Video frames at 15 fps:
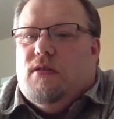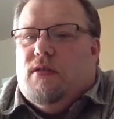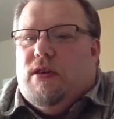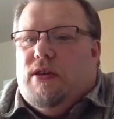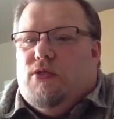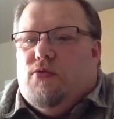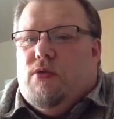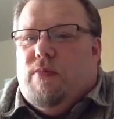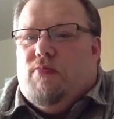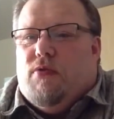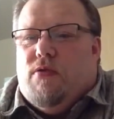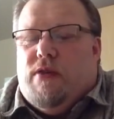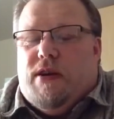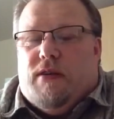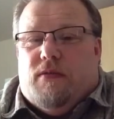Enjoy
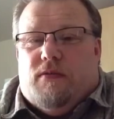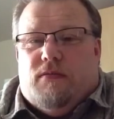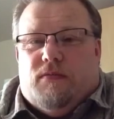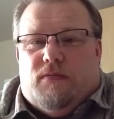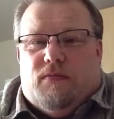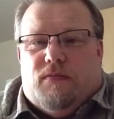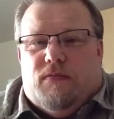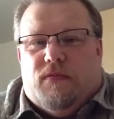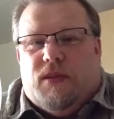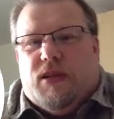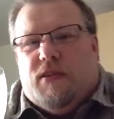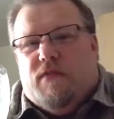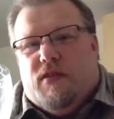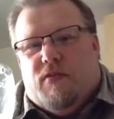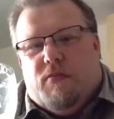brewing.
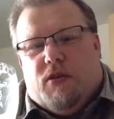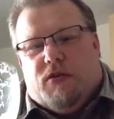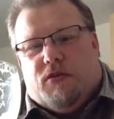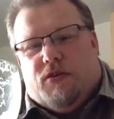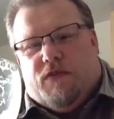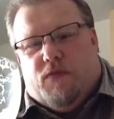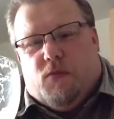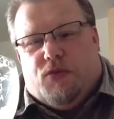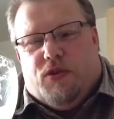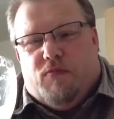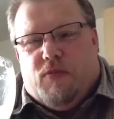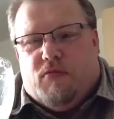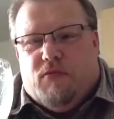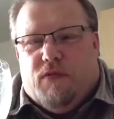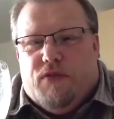Thank you very much for watching
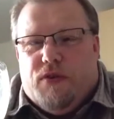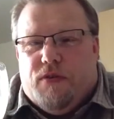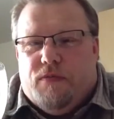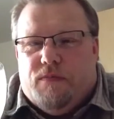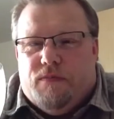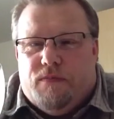my review.